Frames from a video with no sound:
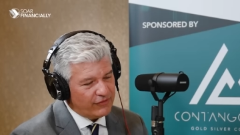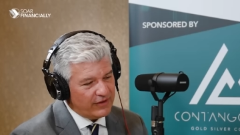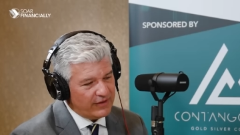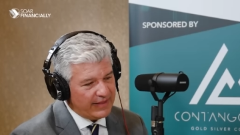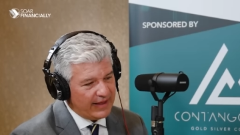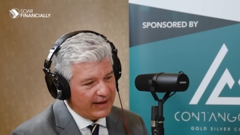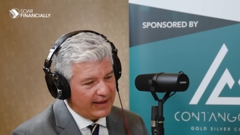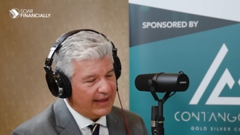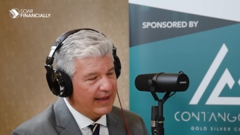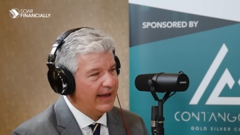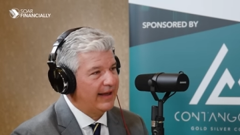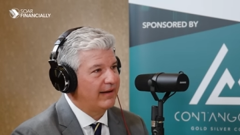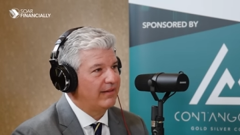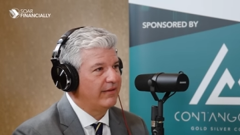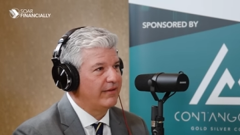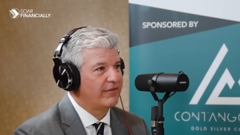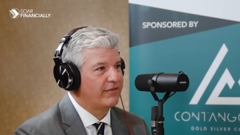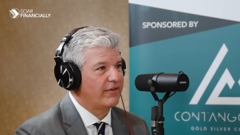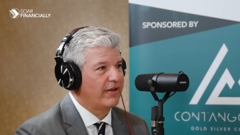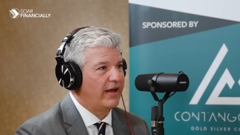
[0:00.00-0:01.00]
see that
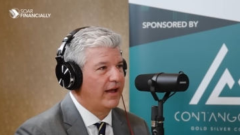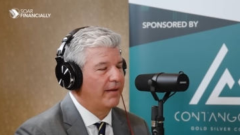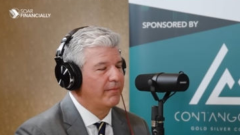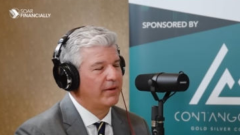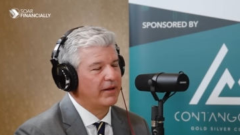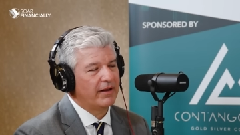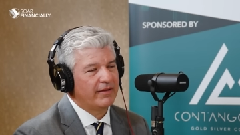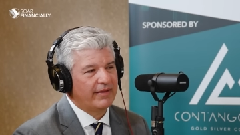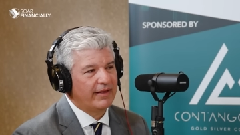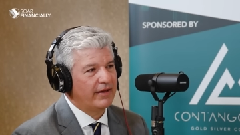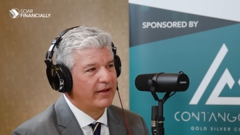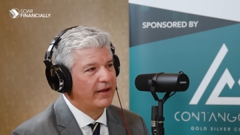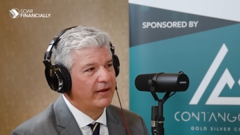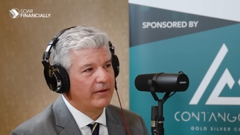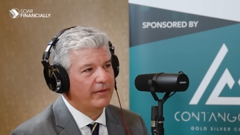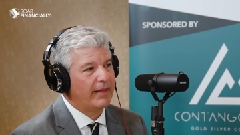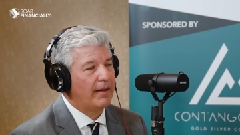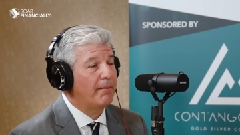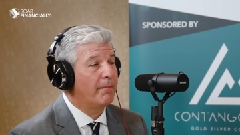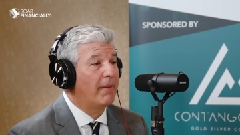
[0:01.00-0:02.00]
catalyst, I'm going to tell
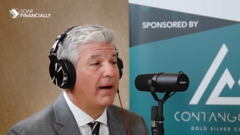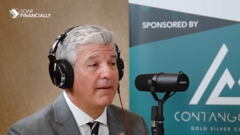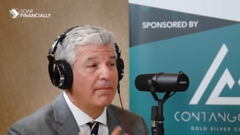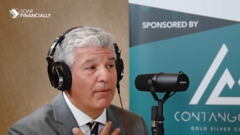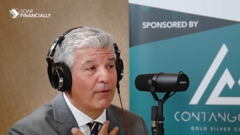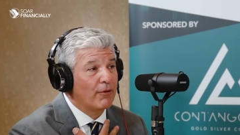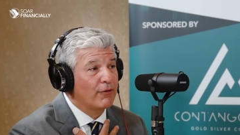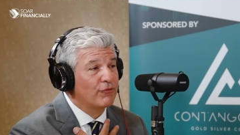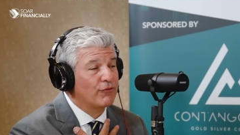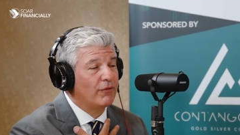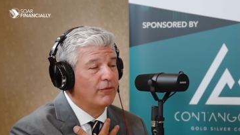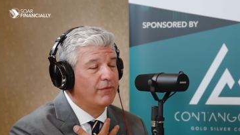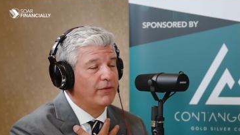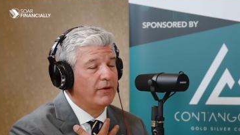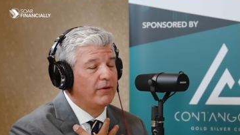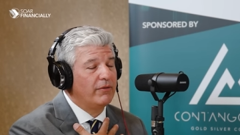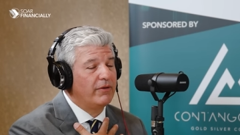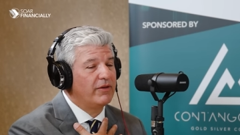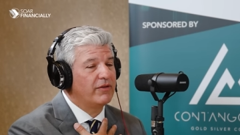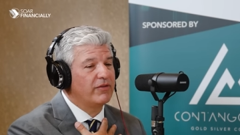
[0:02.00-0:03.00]
you that my personal
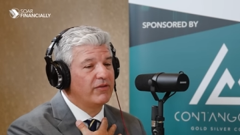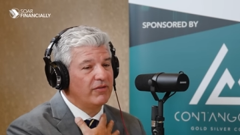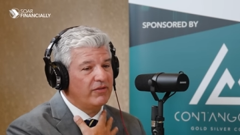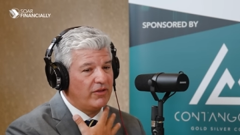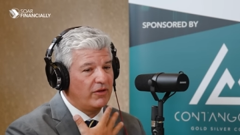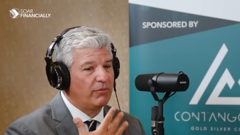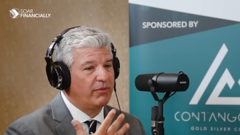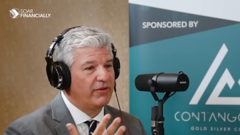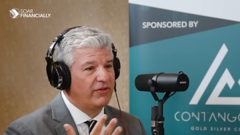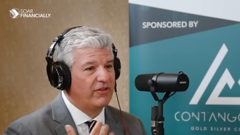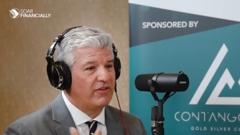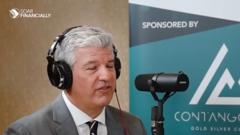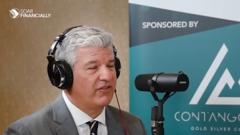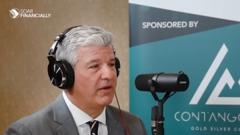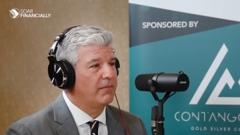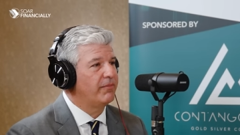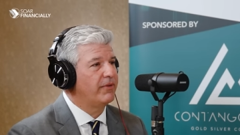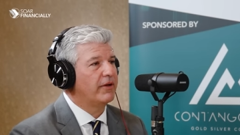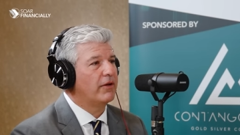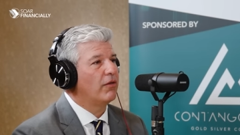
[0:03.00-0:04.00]
view is until we see
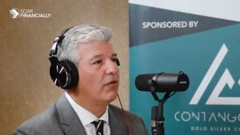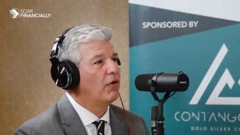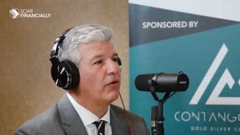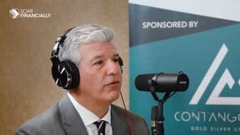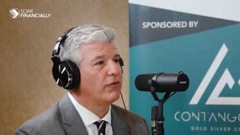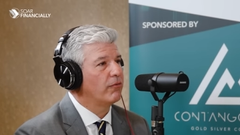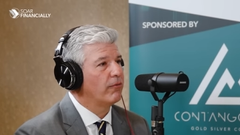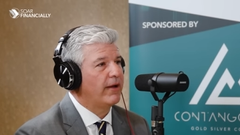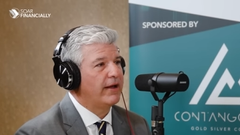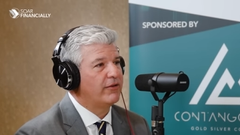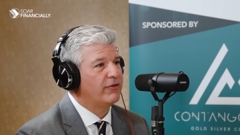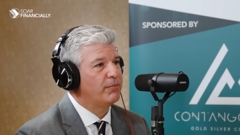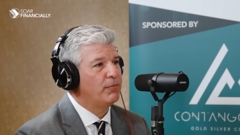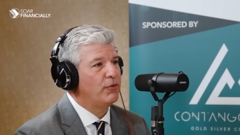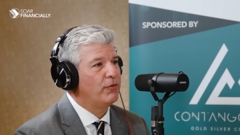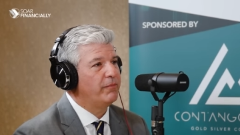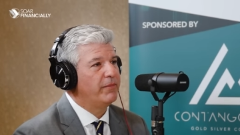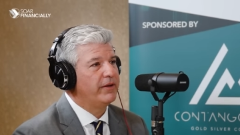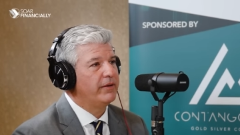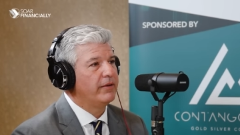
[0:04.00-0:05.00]
something along the rates
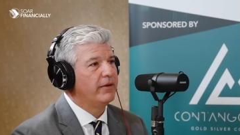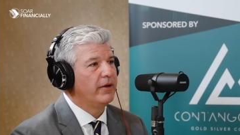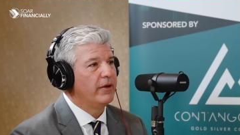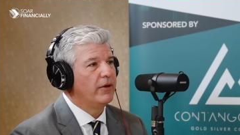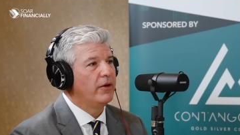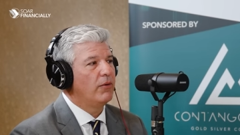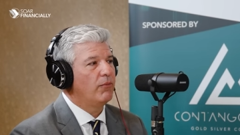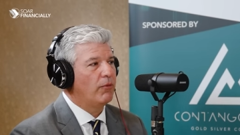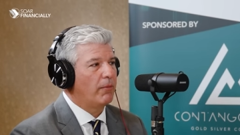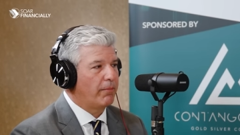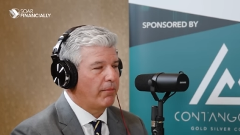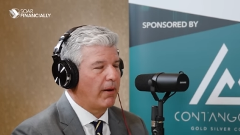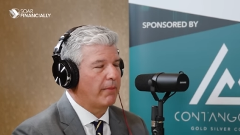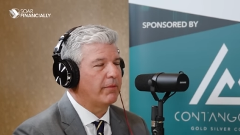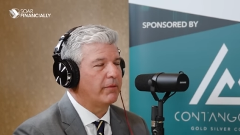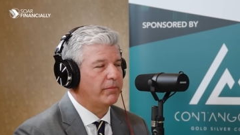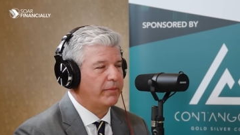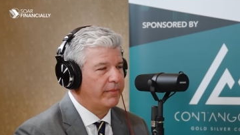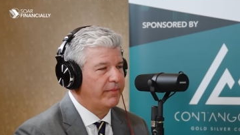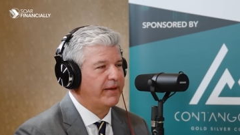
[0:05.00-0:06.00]
movement, we'll
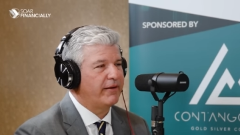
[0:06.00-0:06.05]
probably